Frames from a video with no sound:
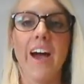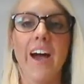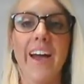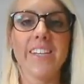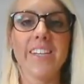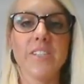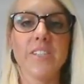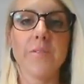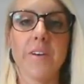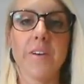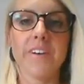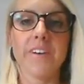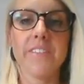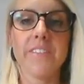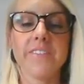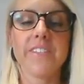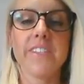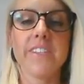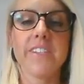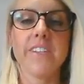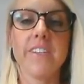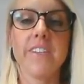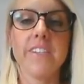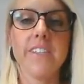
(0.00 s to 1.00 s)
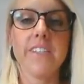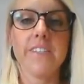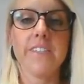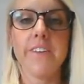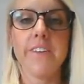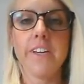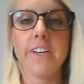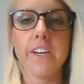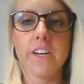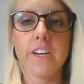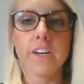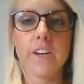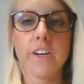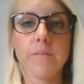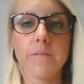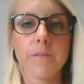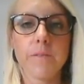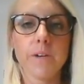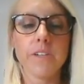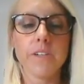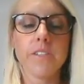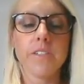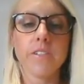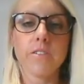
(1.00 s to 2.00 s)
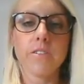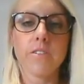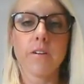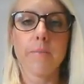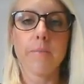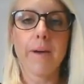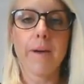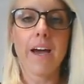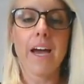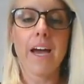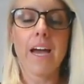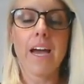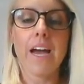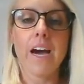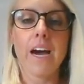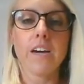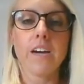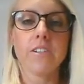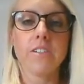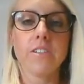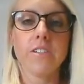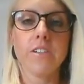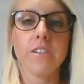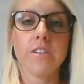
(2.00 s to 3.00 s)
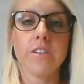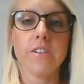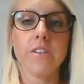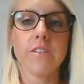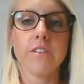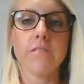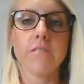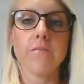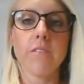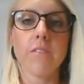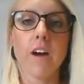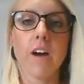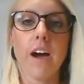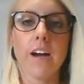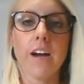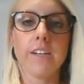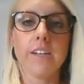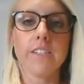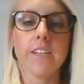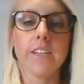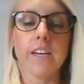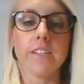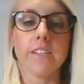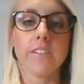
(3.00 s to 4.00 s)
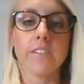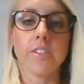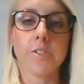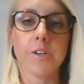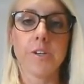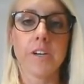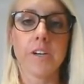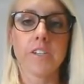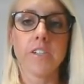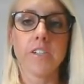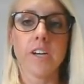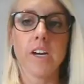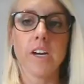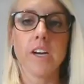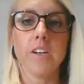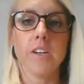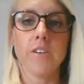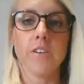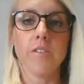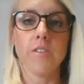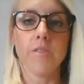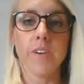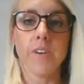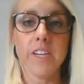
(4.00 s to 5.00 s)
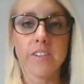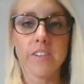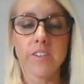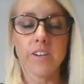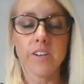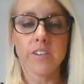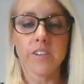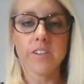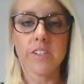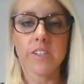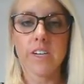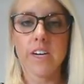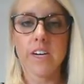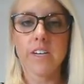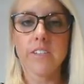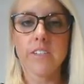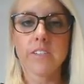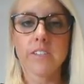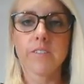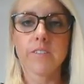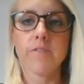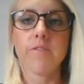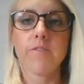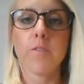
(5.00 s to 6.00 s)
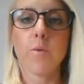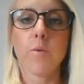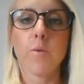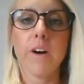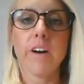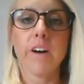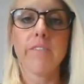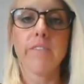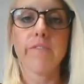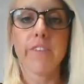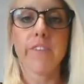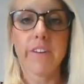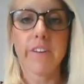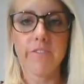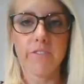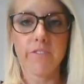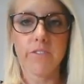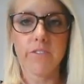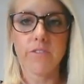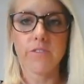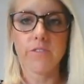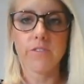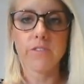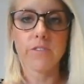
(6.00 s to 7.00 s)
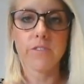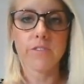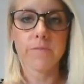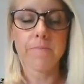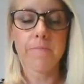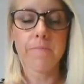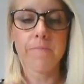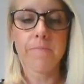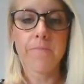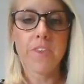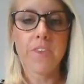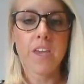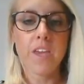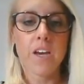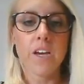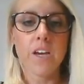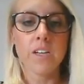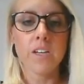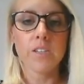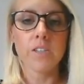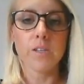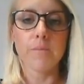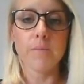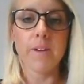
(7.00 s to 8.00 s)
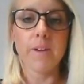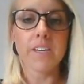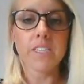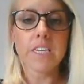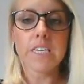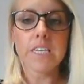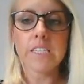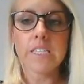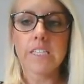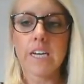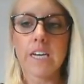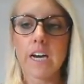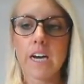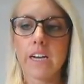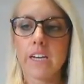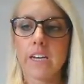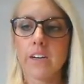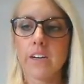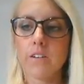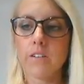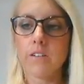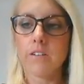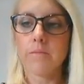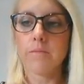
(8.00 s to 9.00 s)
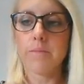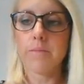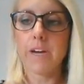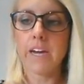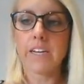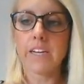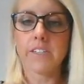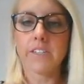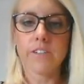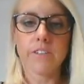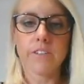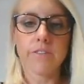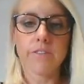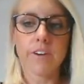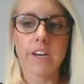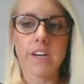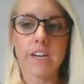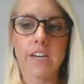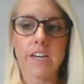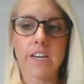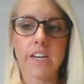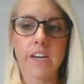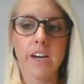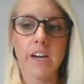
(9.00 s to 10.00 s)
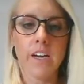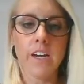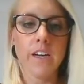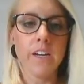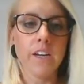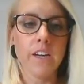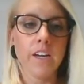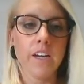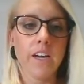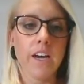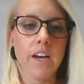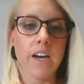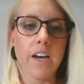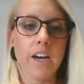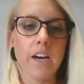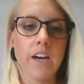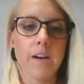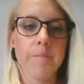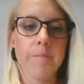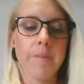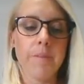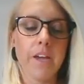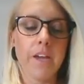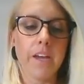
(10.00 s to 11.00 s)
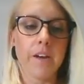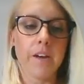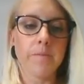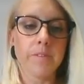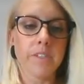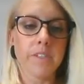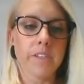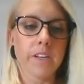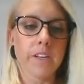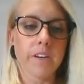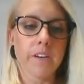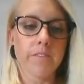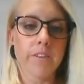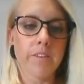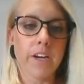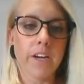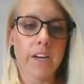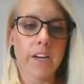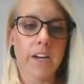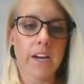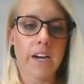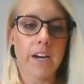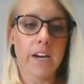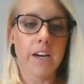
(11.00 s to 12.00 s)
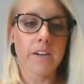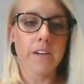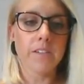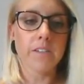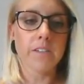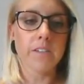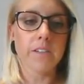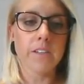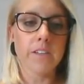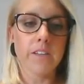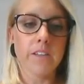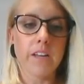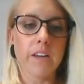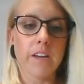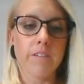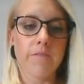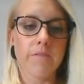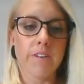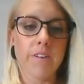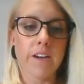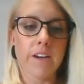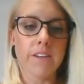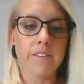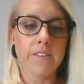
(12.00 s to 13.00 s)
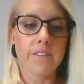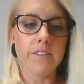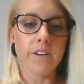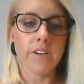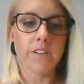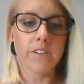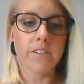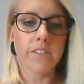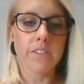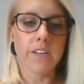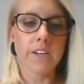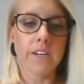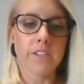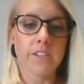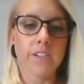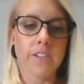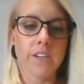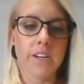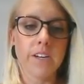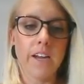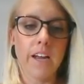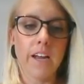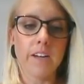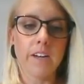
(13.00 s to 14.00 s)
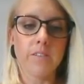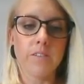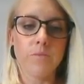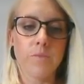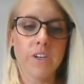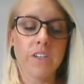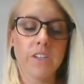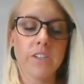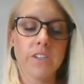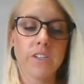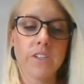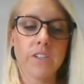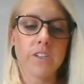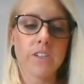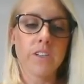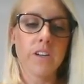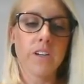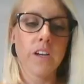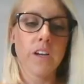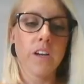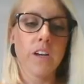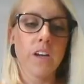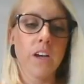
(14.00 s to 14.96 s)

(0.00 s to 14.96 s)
Hey 12. So in this video I'm going to talk about how to write and structure your research task for free foods. So I'm actually starting on page 3 here and I'm just going to read out the research section and which